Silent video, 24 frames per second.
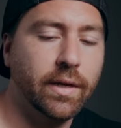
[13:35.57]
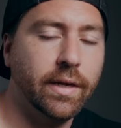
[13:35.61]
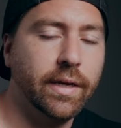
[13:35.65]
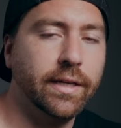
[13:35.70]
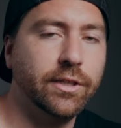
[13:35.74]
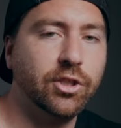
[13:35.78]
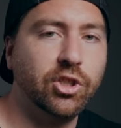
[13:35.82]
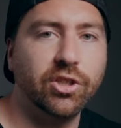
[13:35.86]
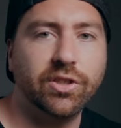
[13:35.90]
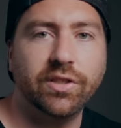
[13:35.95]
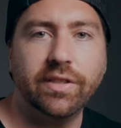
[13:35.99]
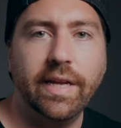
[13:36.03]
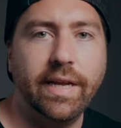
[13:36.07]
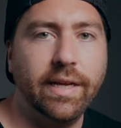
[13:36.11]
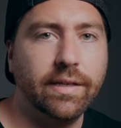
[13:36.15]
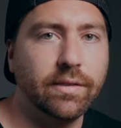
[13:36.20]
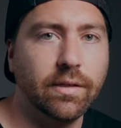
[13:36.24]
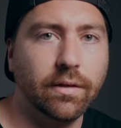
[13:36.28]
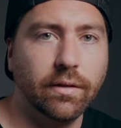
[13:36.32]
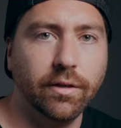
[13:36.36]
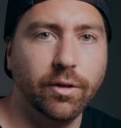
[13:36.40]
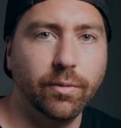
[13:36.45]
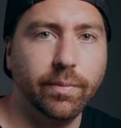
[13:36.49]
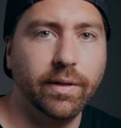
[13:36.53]
It just takes
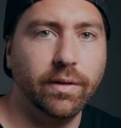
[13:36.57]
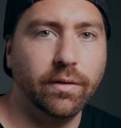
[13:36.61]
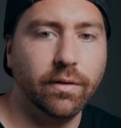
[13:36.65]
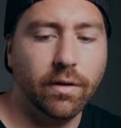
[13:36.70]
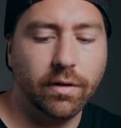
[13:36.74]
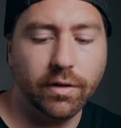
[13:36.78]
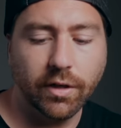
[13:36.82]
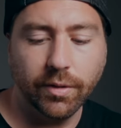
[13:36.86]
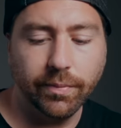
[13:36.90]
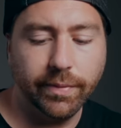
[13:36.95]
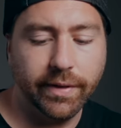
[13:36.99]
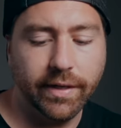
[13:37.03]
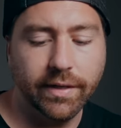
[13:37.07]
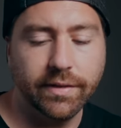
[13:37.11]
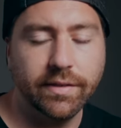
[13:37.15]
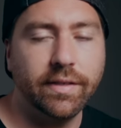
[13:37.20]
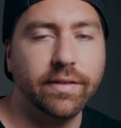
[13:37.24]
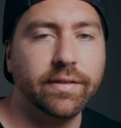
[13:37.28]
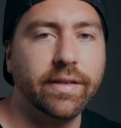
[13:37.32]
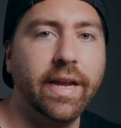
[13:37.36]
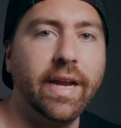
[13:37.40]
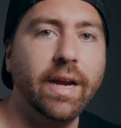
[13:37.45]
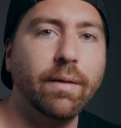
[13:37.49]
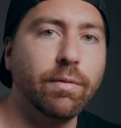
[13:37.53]
a little bit longer because
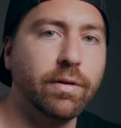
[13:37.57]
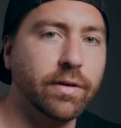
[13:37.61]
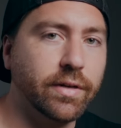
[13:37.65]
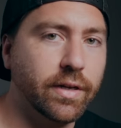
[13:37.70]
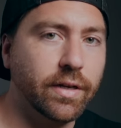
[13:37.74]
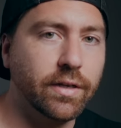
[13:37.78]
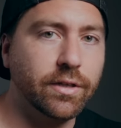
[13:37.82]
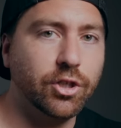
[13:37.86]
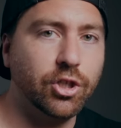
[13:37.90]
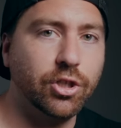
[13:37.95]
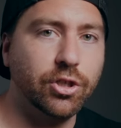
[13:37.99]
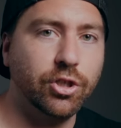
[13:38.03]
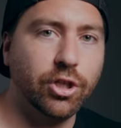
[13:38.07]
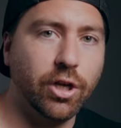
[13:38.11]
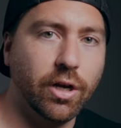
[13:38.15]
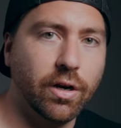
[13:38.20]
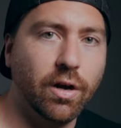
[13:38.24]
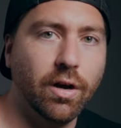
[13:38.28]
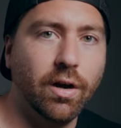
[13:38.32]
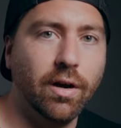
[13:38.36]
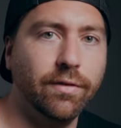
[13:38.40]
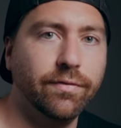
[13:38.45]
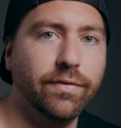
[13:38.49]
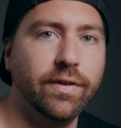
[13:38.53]
this camera does shut
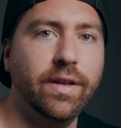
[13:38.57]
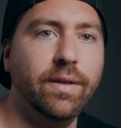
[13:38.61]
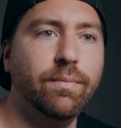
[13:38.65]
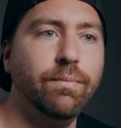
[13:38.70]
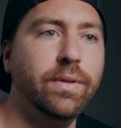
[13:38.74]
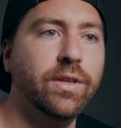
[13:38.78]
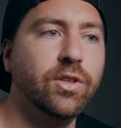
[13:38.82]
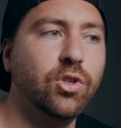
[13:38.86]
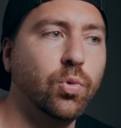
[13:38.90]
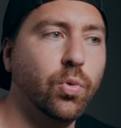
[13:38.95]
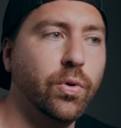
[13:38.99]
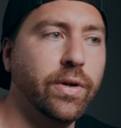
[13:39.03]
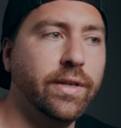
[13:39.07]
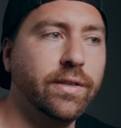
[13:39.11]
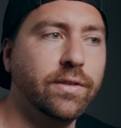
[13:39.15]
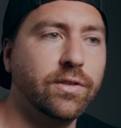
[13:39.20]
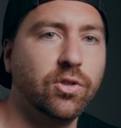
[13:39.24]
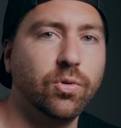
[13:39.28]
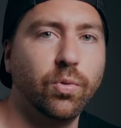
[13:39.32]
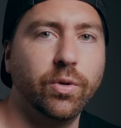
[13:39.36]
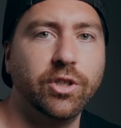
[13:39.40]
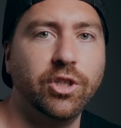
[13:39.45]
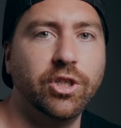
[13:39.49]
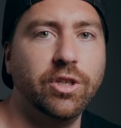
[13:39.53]
off in between
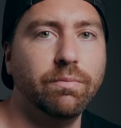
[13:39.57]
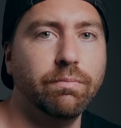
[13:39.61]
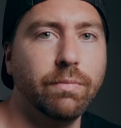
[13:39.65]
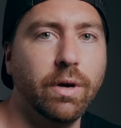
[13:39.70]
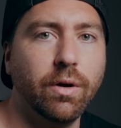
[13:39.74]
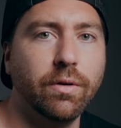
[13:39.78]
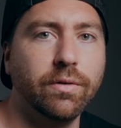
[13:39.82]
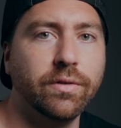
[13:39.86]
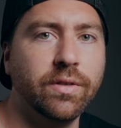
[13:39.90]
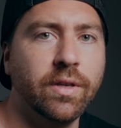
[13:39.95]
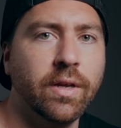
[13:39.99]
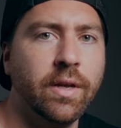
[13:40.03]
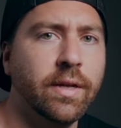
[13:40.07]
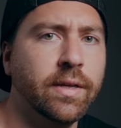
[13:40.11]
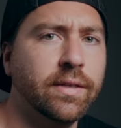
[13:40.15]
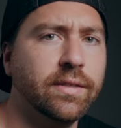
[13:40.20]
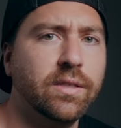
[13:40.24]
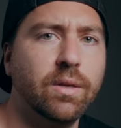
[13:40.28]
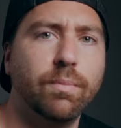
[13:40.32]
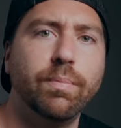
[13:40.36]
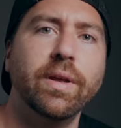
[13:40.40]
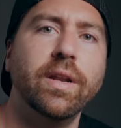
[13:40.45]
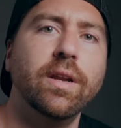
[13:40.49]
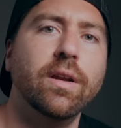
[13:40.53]
switching modes,
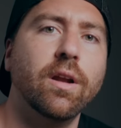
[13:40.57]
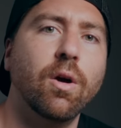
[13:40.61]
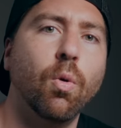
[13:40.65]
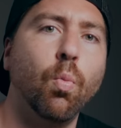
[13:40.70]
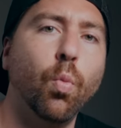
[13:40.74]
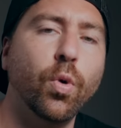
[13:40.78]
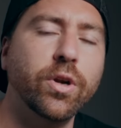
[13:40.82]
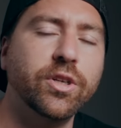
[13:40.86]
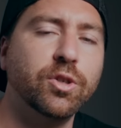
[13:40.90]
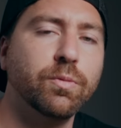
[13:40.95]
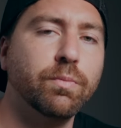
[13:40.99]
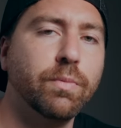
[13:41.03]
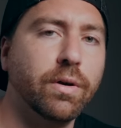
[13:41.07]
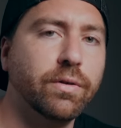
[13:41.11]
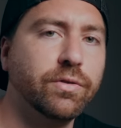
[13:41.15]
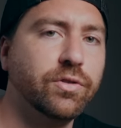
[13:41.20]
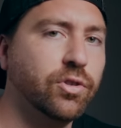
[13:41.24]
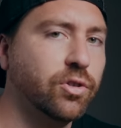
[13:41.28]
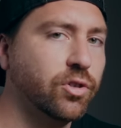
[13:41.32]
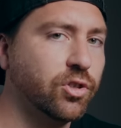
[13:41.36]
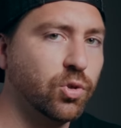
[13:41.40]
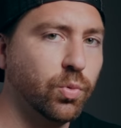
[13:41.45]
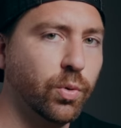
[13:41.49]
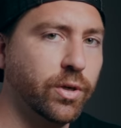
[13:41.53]
depending on which modes
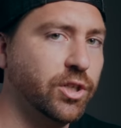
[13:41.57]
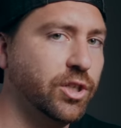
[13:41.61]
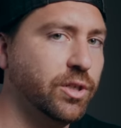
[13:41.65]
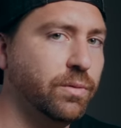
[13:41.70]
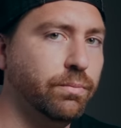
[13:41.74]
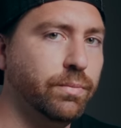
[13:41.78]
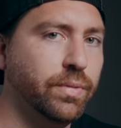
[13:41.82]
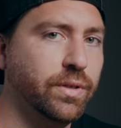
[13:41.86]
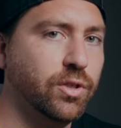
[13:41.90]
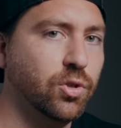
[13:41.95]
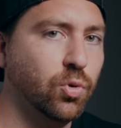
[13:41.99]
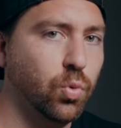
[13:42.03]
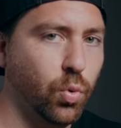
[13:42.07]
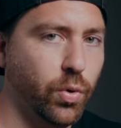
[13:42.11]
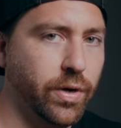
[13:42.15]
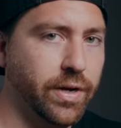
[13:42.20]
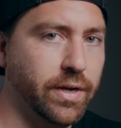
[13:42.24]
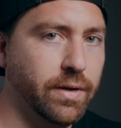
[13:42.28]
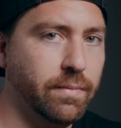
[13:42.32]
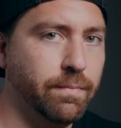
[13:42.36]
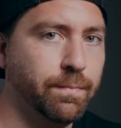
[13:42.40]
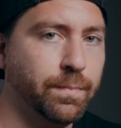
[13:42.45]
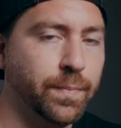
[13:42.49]
you're switching between.